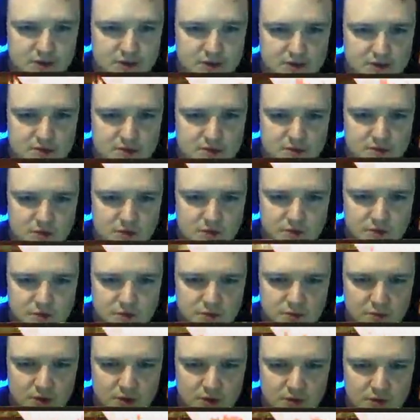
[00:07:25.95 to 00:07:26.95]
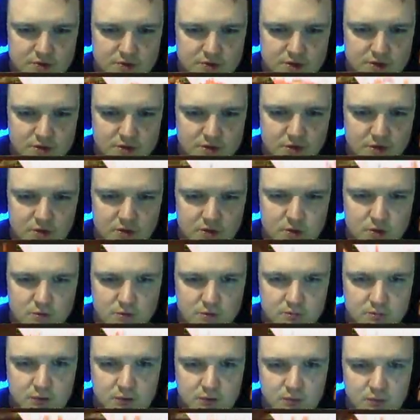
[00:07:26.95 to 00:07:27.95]
So if you're below 0, you can
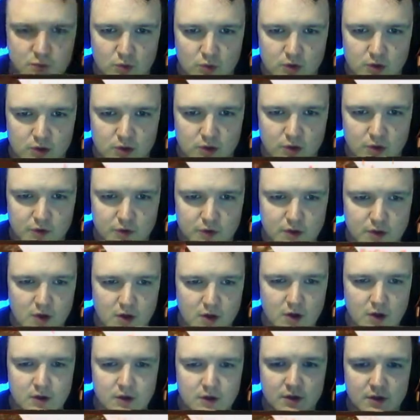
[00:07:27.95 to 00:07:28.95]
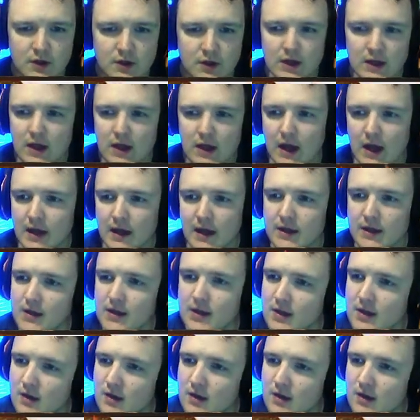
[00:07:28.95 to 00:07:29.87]
put more clothing on, i.e.